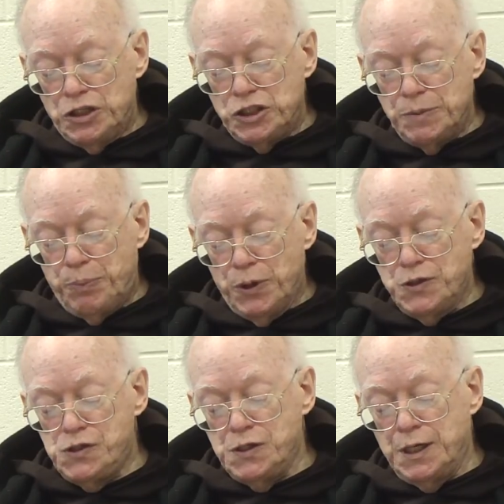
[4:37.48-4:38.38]
She
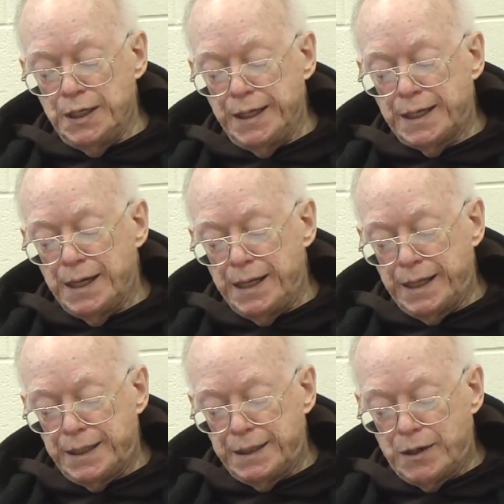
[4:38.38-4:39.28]
personally
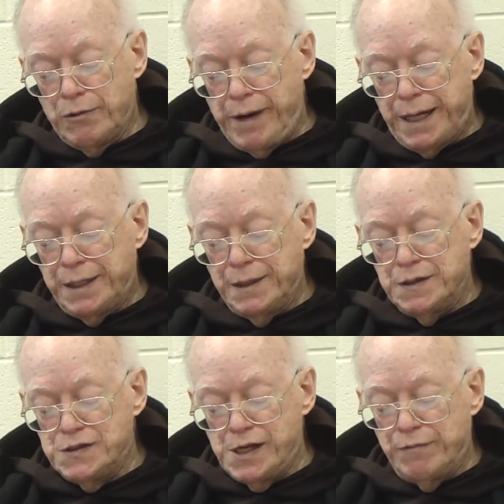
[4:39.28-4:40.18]
collect, corrected
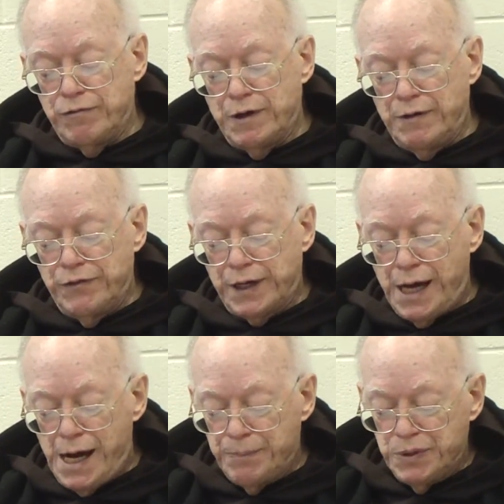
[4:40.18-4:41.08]
several of the
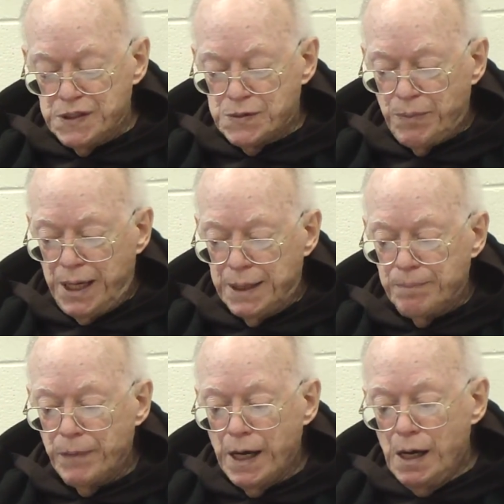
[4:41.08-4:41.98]
copies made.
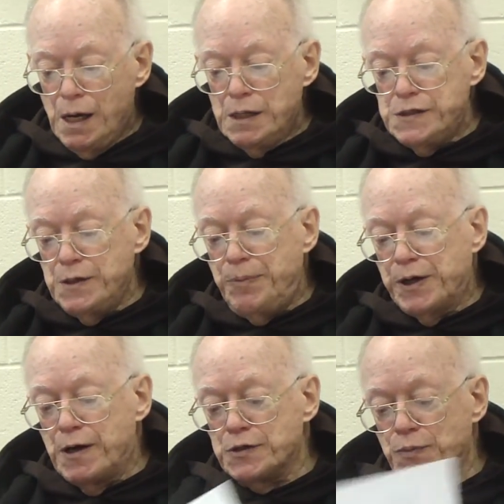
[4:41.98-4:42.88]
See,
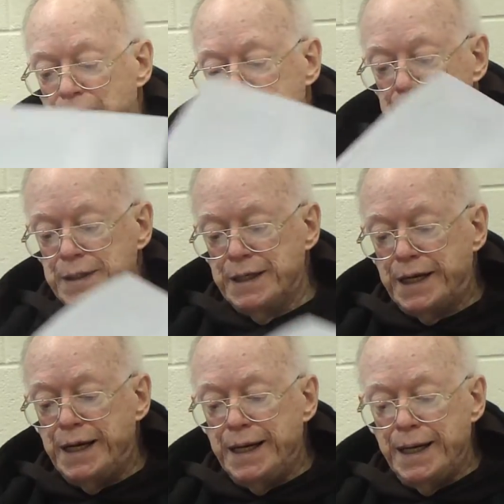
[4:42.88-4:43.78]
because when the
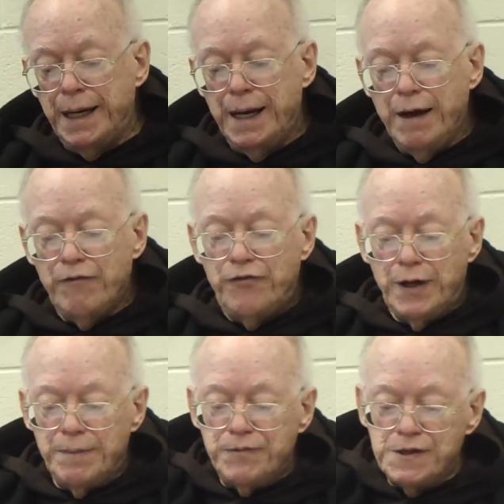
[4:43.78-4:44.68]
king,
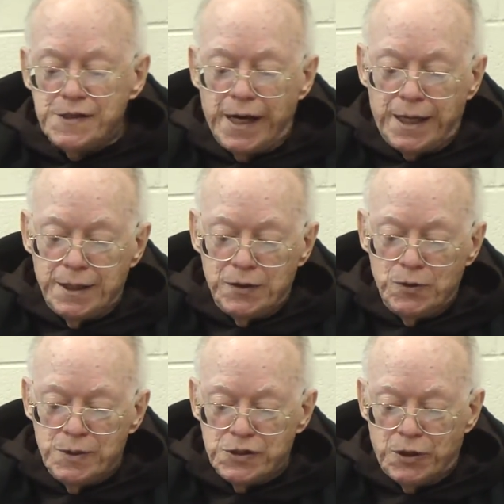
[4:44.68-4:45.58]
Philip II,
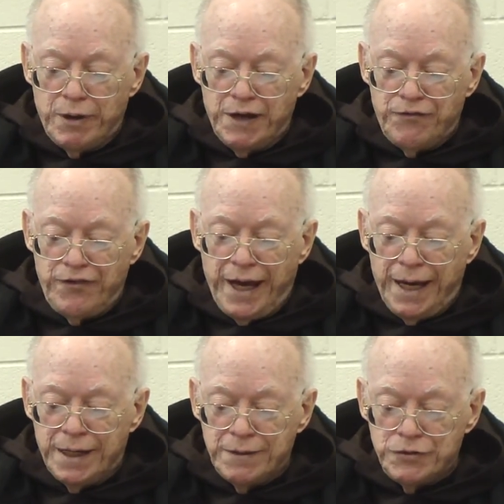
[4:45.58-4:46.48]
who was a great
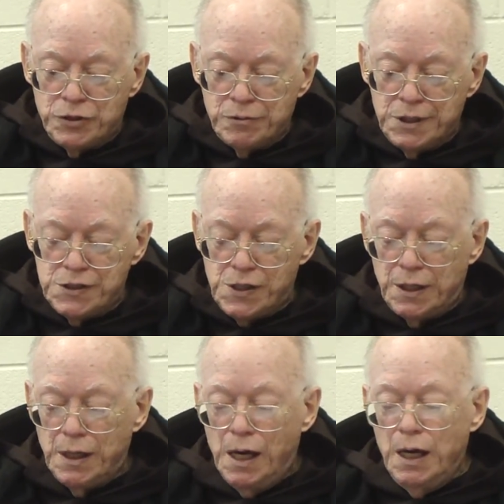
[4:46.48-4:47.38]
fan of Teresa,
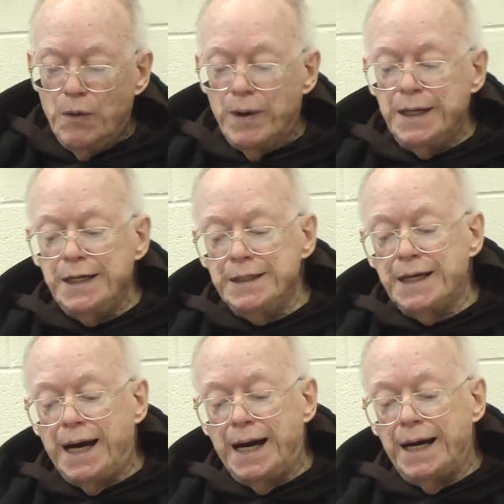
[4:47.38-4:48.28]
when he
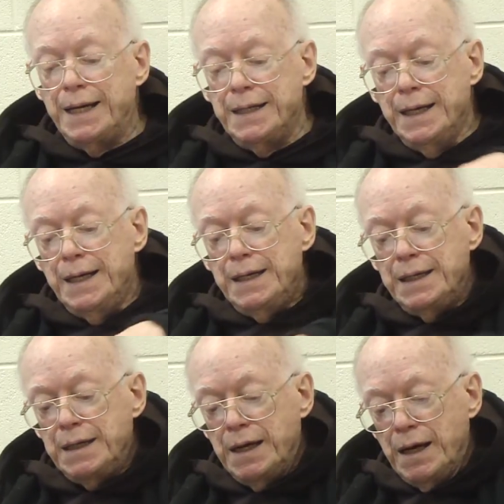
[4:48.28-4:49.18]
died,
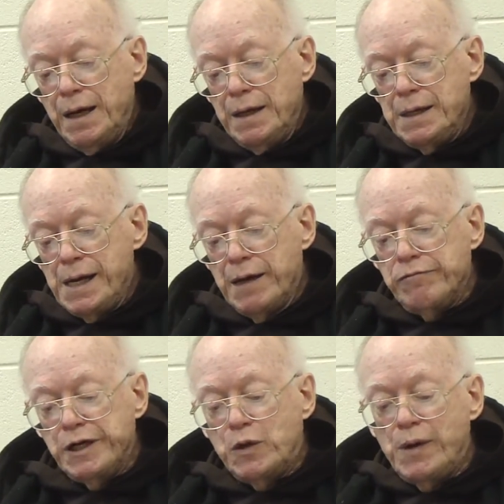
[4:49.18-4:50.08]
he, he had
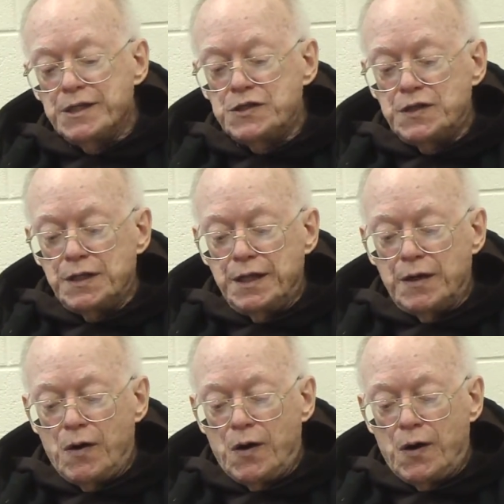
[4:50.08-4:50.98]
requested that
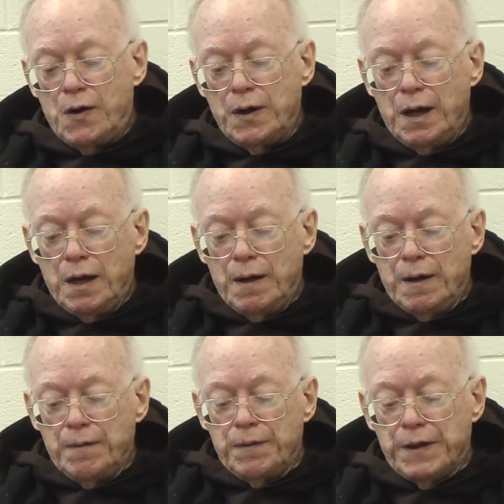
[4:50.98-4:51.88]
all
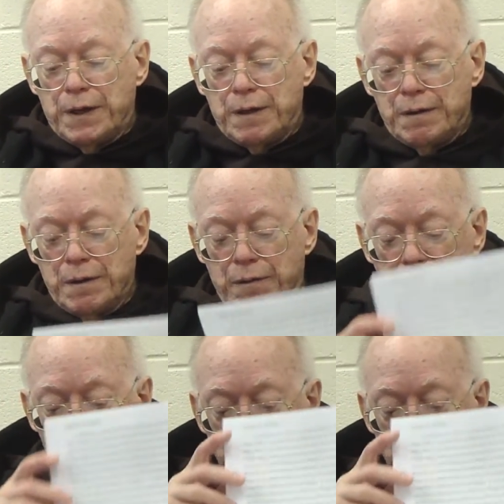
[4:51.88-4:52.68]
great